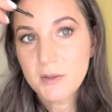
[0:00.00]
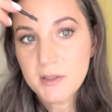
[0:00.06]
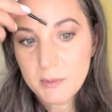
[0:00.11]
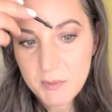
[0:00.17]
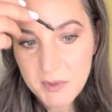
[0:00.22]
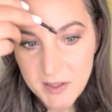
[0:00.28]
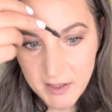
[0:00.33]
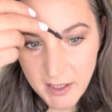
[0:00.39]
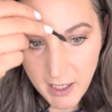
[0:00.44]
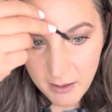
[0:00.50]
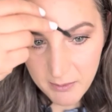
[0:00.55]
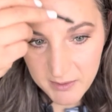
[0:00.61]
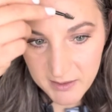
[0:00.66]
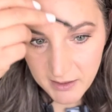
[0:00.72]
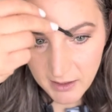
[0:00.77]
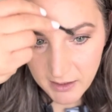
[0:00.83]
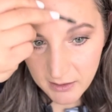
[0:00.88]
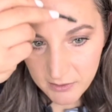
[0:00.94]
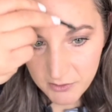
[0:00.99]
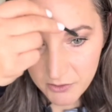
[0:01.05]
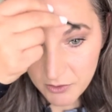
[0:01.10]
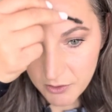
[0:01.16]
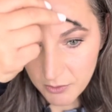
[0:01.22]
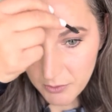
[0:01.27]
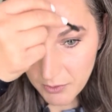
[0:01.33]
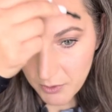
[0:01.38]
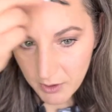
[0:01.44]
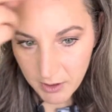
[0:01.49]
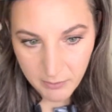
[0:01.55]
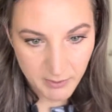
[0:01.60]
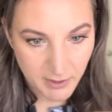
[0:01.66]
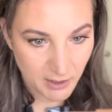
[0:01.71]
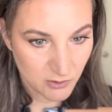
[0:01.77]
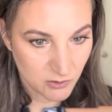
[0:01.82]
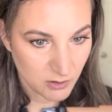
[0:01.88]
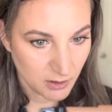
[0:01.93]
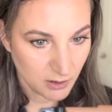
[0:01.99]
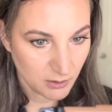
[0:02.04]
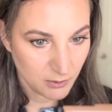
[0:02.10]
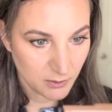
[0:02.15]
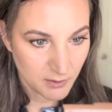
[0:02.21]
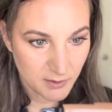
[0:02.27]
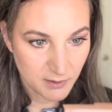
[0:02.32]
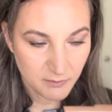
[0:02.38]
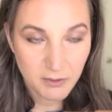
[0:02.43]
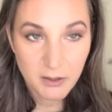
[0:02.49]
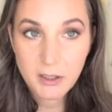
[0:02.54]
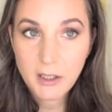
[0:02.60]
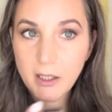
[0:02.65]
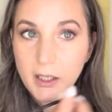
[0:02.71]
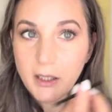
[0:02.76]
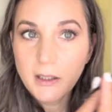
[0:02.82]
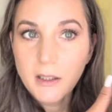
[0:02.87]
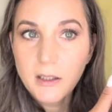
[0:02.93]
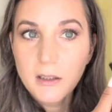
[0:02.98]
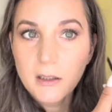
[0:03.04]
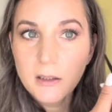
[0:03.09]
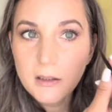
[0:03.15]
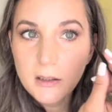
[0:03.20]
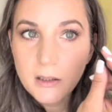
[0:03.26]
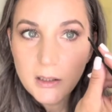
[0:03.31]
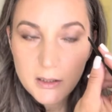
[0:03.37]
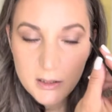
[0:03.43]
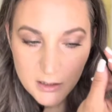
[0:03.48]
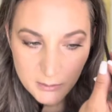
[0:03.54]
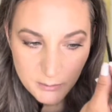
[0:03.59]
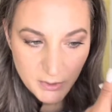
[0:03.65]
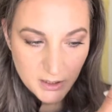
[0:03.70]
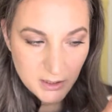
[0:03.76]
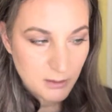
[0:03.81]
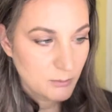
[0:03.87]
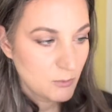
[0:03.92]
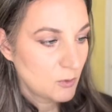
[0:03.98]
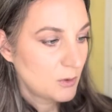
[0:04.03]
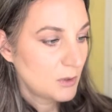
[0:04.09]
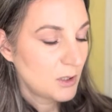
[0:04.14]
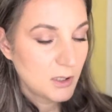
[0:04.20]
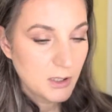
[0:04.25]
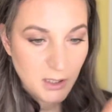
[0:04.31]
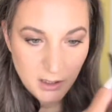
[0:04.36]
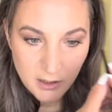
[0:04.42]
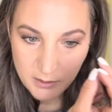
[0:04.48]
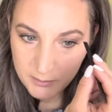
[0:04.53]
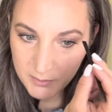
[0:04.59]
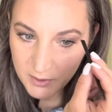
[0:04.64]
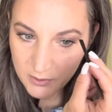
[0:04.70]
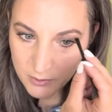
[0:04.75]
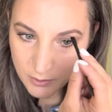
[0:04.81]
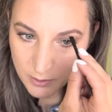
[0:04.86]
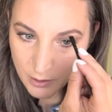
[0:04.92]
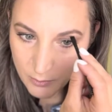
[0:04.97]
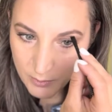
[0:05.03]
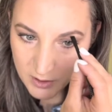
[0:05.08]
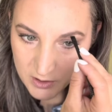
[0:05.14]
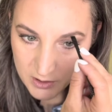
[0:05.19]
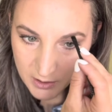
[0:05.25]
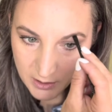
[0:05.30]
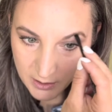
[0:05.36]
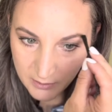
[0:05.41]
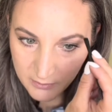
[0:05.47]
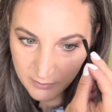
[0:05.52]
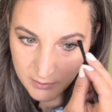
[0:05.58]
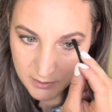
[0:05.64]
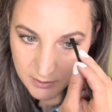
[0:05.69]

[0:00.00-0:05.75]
some snaps and I'll show you how it actually looks. I feel like I need a little bit more on here. I'm not sure how much I have.